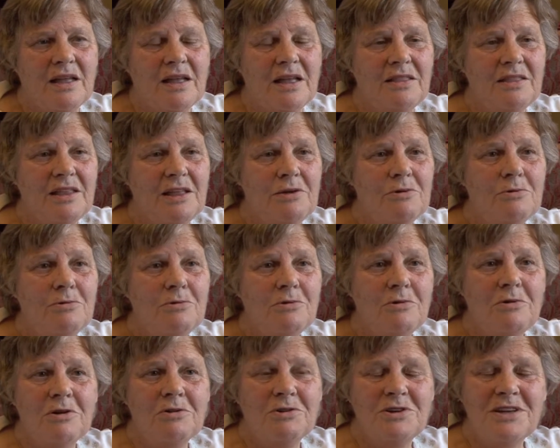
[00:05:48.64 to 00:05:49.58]
And they all
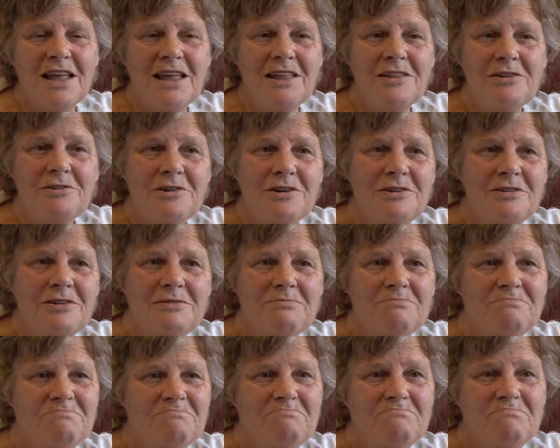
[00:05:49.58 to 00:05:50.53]
got together and
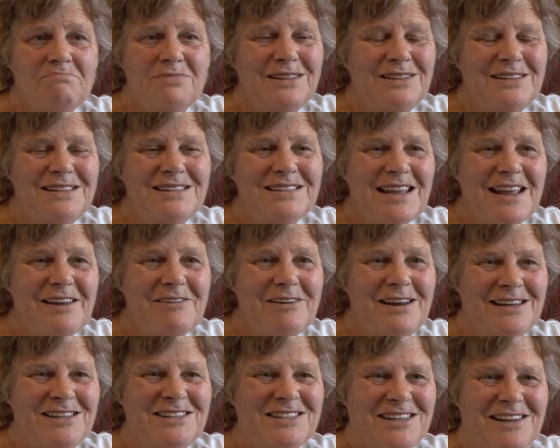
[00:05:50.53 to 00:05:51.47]
built this air
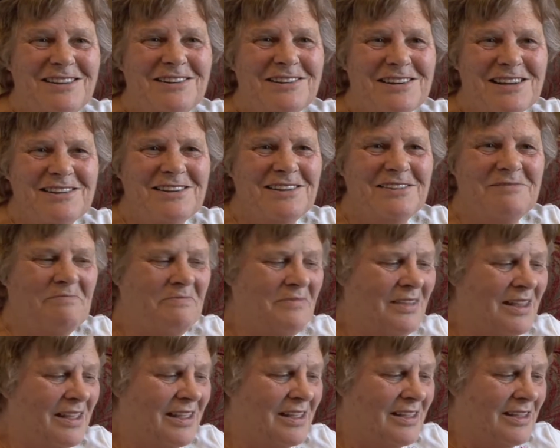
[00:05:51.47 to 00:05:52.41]
raid shelter.
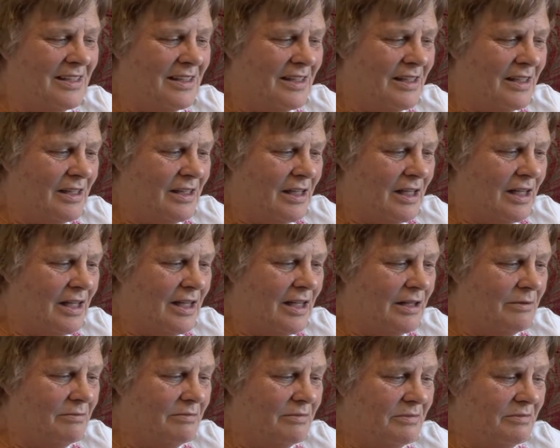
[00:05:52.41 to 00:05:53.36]

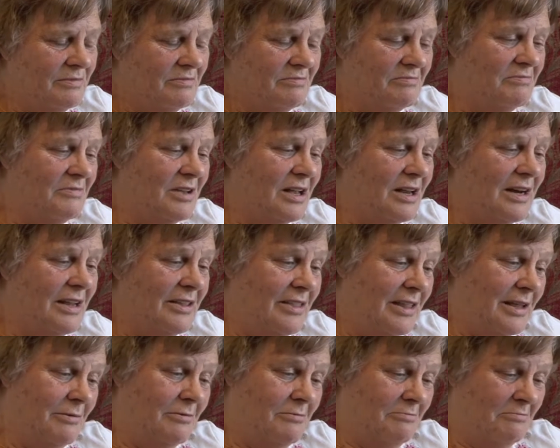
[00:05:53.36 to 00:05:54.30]
And I
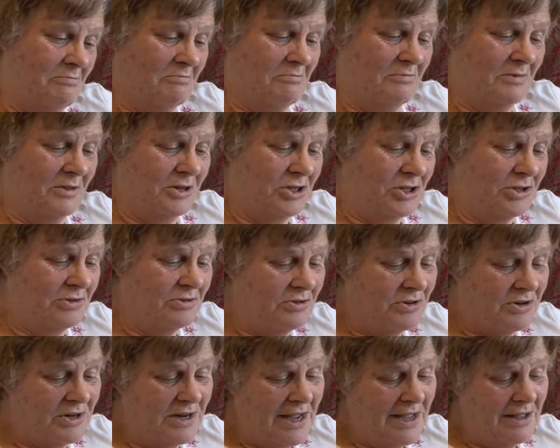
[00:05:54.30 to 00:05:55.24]
think the
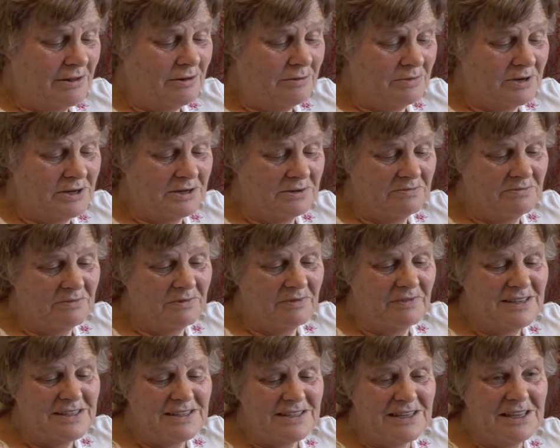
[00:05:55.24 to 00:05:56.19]
children helped.
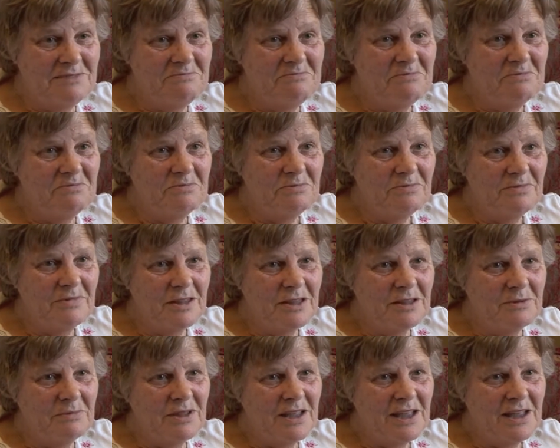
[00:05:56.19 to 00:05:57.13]
You see
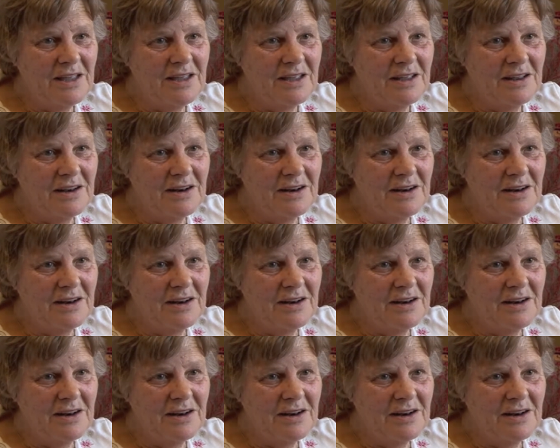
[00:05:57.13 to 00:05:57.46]
there.